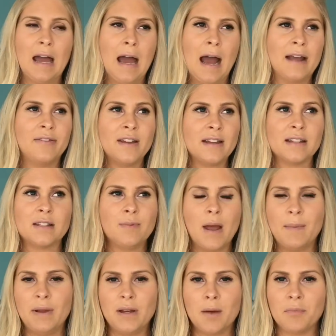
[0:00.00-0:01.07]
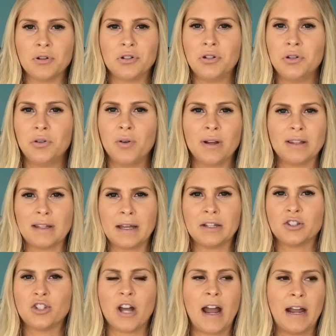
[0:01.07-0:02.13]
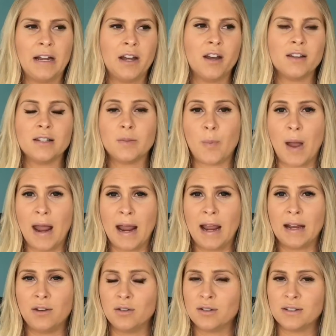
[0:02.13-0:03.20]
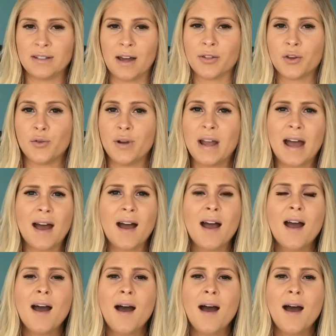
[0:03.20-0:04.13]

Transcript: I think it's maybe number 2. It's like China, Spain, South Korea.